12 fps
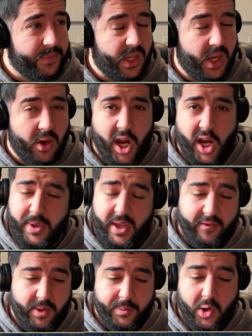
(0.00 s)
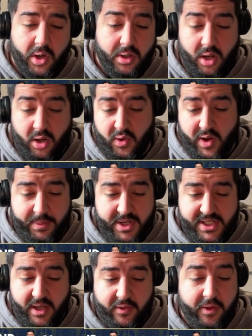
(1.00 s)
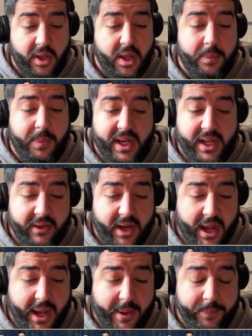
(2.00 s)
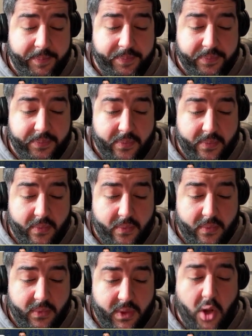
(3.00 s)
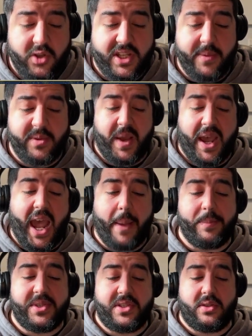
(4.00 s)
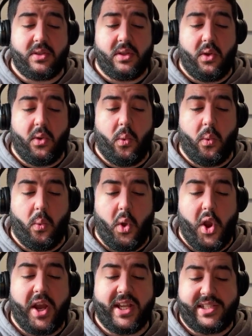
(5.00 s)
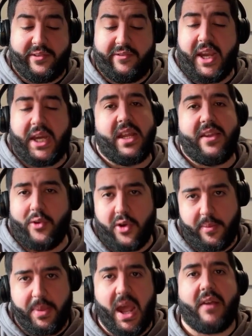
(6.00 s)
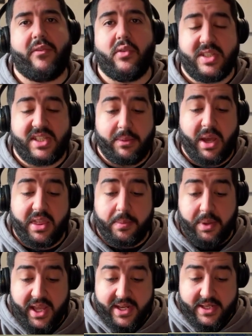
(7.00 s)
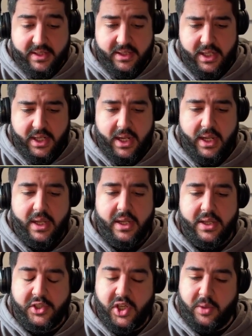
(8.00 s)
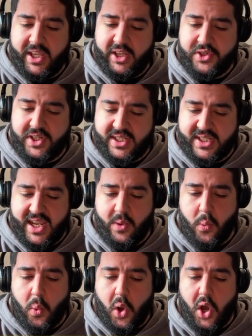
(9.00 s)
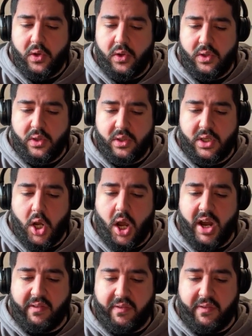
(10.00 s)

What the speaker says: Correct me if I'm wrong. I'll correct myself. But those games perhaps weren't as effective or impactful as some other players. So it'll be interesting to see what kind of